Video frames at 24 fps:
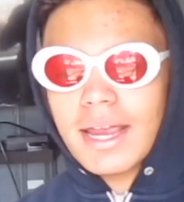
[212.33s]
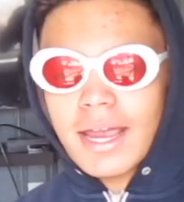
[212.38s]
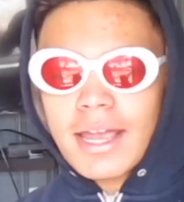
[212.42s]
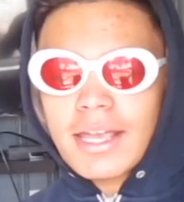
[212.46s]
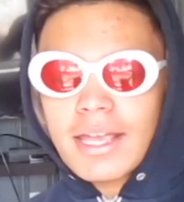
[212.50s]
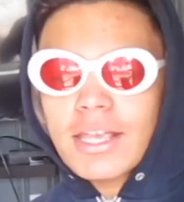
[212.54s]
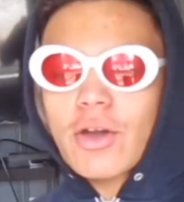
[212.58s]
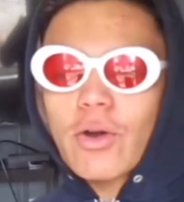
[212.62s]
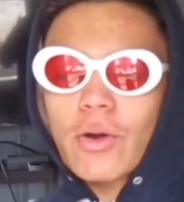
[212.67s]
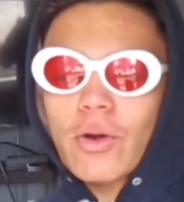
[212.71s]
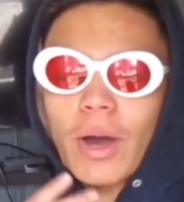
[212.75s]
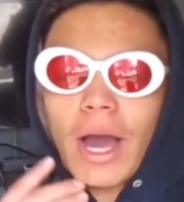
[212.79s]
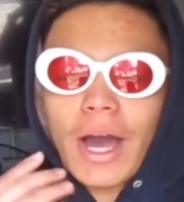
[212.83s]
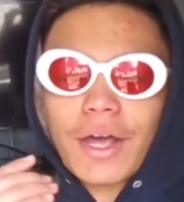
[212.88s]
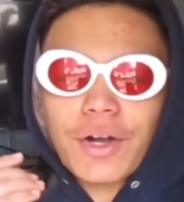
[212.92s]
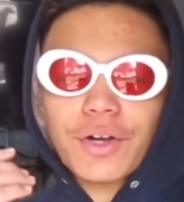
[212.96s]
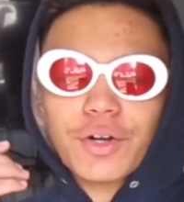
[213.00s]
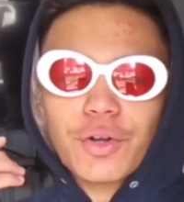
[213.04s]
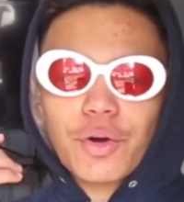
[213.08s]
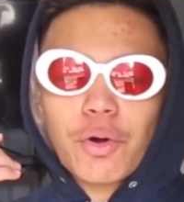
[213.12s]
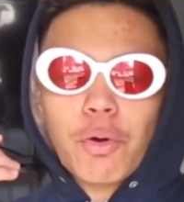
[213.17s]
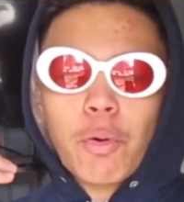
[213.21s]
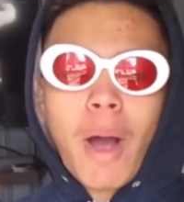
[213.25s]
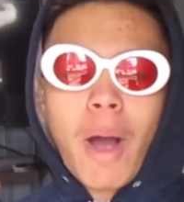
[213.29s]
Yo, I don't
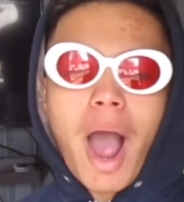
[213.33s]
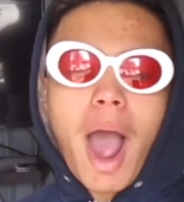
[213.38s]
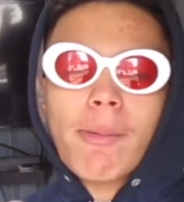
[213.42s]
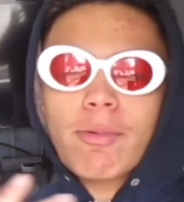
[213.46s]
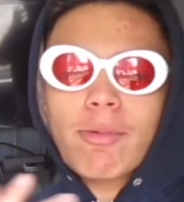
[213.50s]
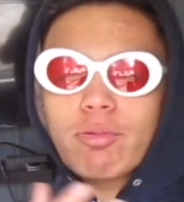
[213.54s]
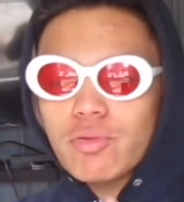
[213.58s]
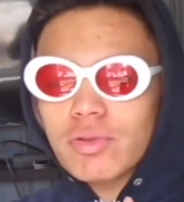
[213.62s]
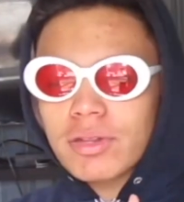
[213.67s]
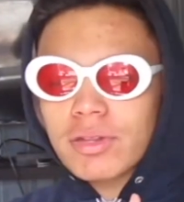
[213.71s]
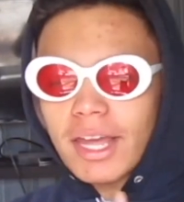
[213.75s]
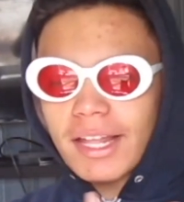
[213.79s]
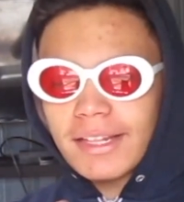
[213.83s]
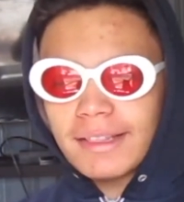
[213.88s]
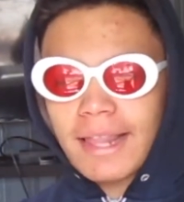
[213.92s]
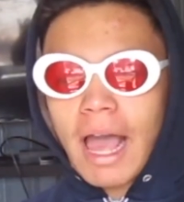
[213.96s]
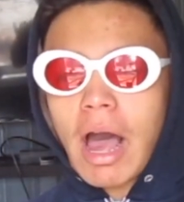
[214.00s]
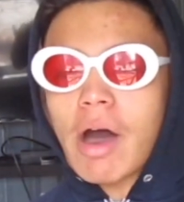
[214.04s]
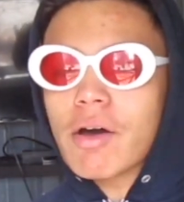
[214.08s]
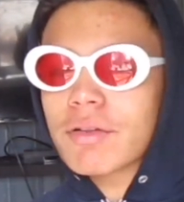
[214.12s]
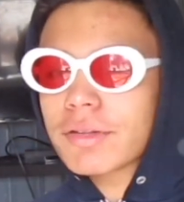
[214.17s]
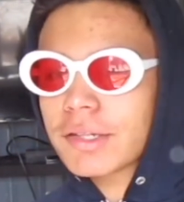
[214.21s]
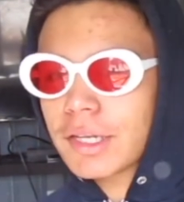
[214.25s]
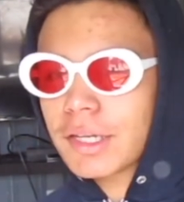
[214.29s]
know why people say
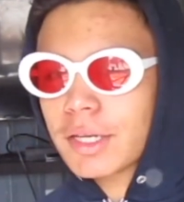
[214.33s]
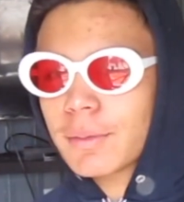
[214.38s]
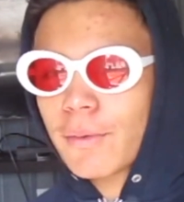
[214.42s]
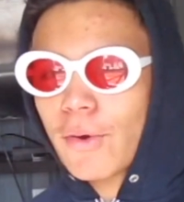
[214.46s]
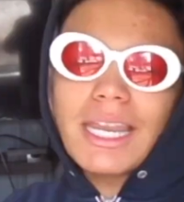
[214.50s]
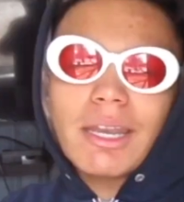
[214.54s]
Down City, bro.